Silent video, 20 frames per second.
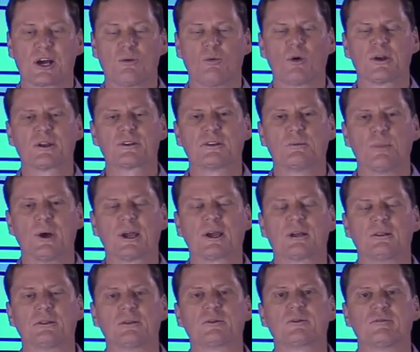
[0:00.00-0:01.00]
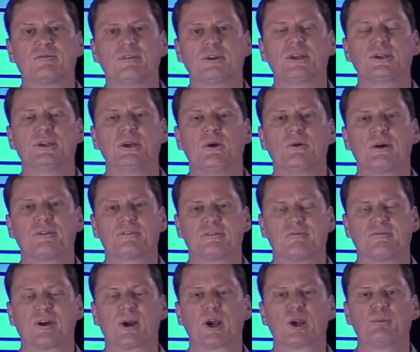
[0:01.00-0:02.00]
I wanted to make a little video at
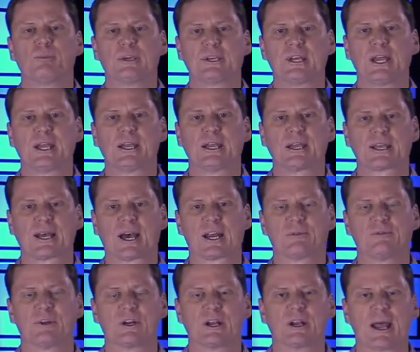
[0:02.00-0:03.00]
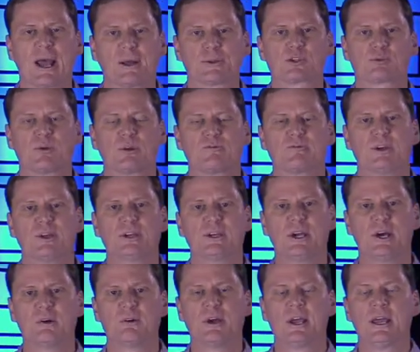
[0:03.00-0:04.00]
the very beginning, kind of an announcement
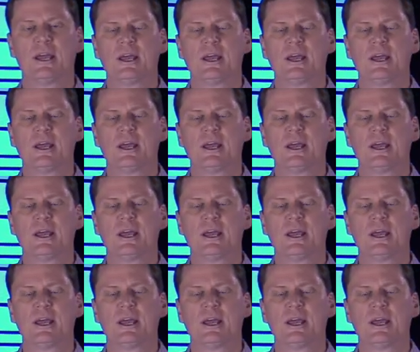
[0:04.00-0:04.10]
video,